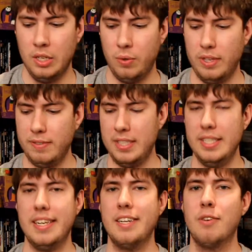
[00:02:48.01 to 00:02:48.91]
We'll have to
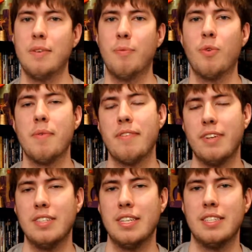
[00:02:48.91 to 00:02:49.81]
see. I know one of my
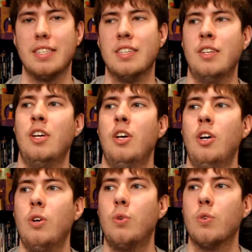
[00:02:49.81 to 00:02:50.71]
friends has a
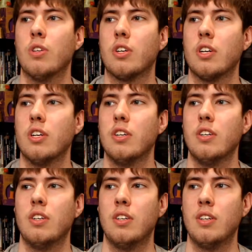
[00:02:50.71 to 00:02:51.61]
hula girl